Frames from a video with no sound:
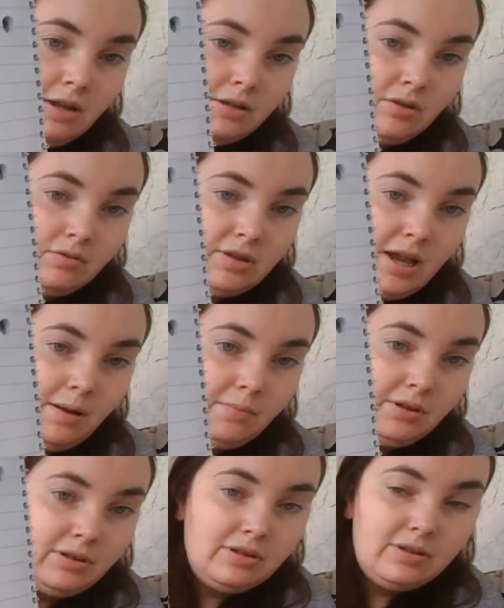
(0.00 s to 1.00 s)
So
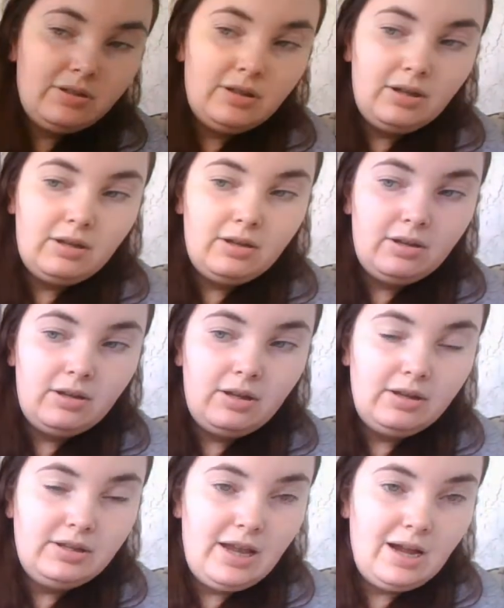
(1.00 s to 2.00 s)
tablets
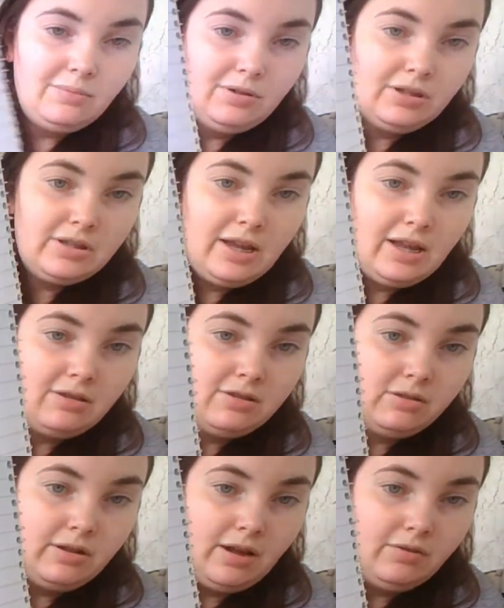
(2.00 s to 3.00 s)
and tablets
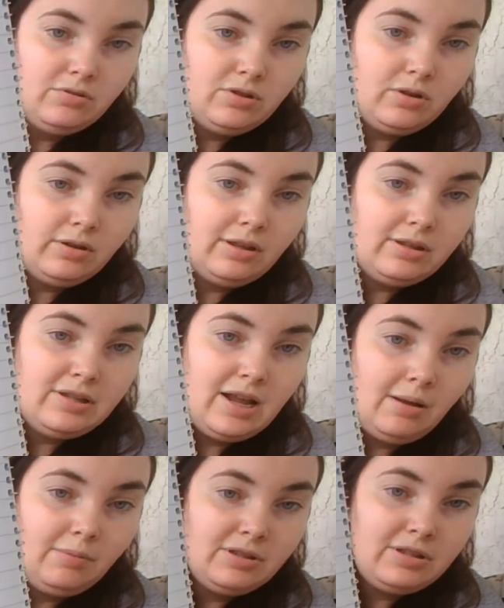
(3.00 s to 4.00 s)
cancel out,
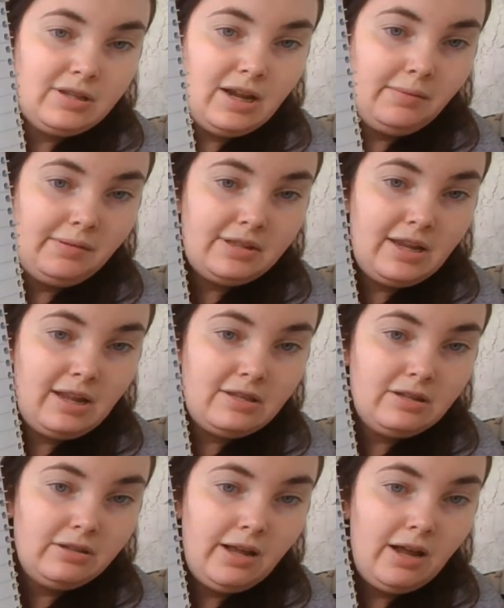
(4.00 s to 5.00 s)
tablets and tablets
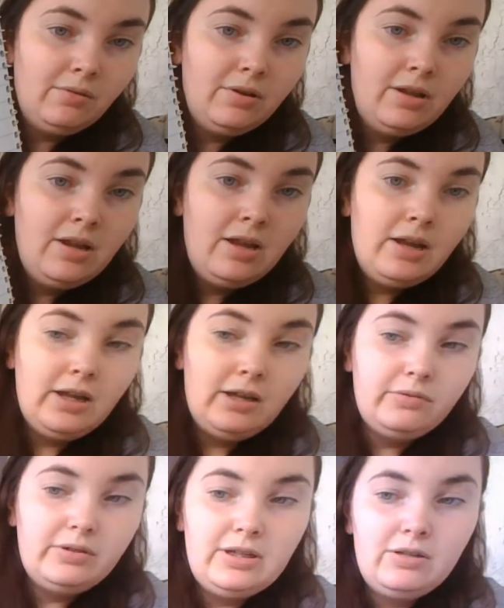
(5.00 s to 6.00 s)
cancel out, and it
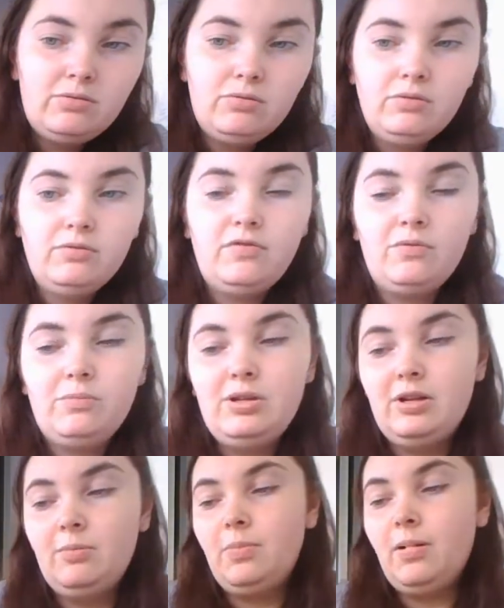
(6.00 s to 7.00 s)
would equal, for
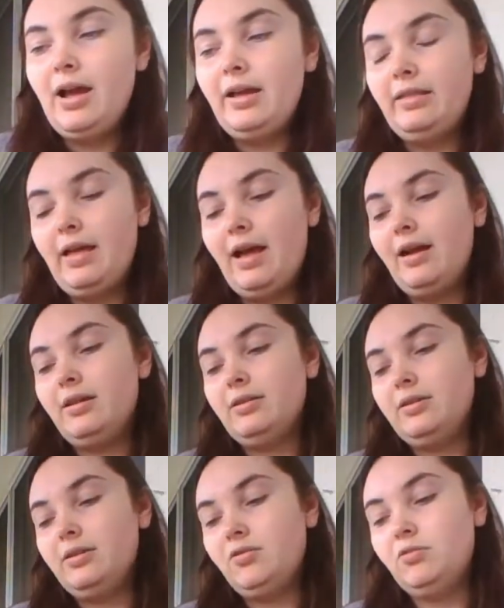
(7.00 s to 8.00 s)
me to buy that,
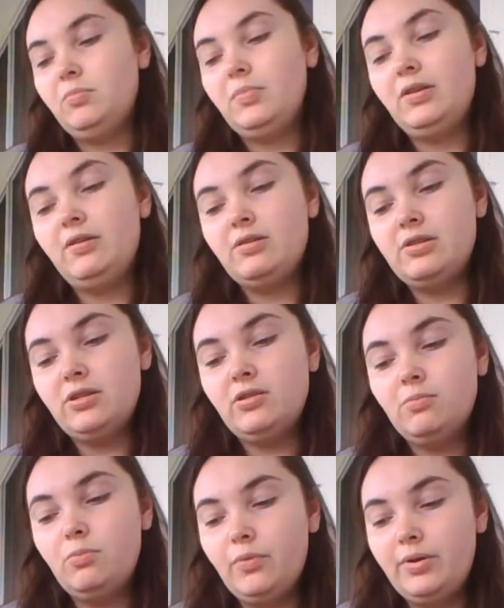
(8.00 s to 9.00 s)
it would be
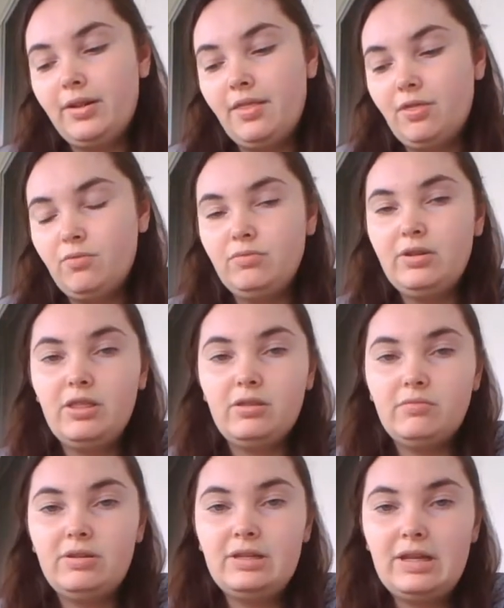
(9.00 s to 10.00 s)

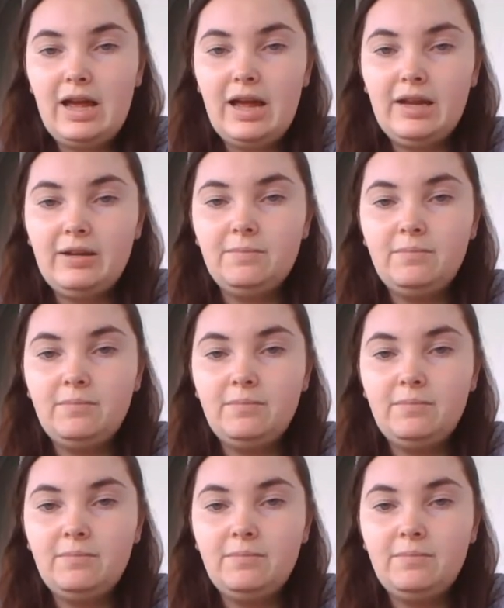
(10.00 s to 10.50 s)
0.339.